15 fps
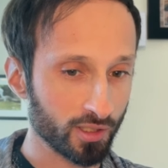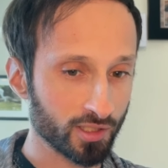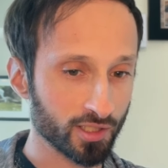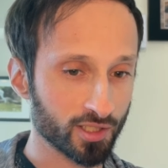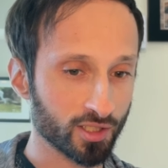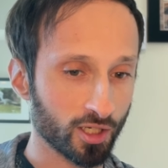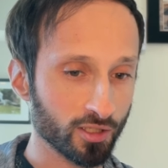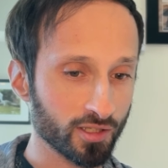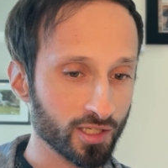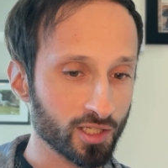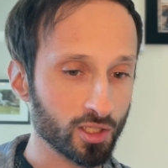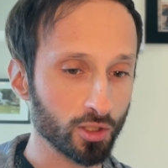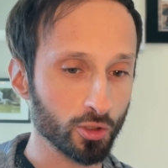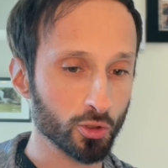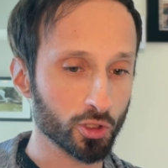To start this
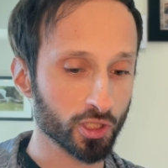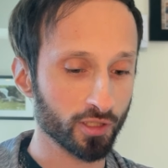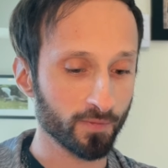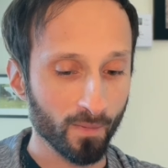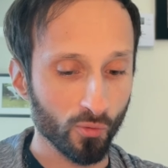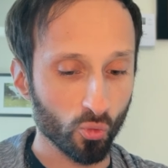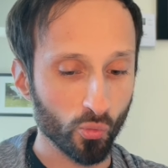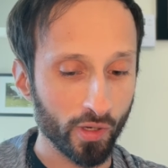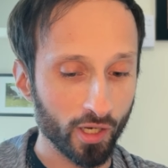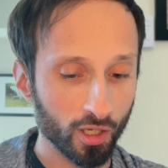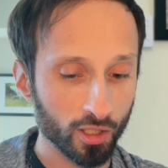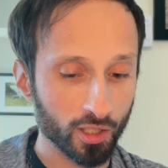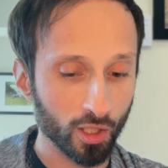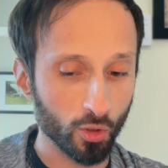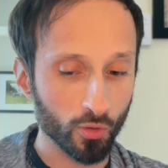solution, we are
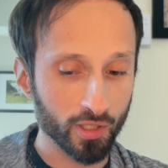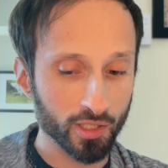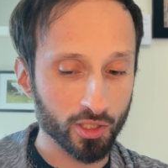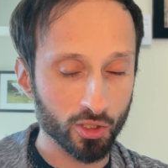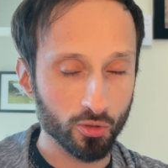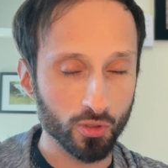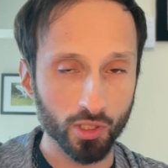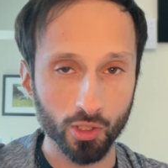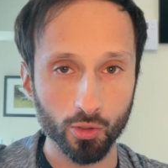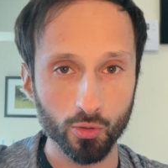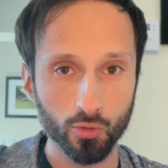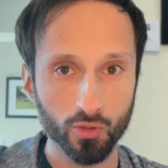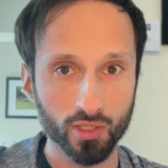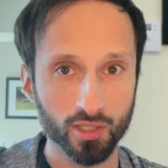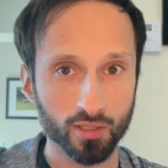going to
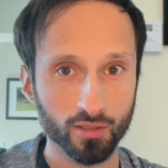use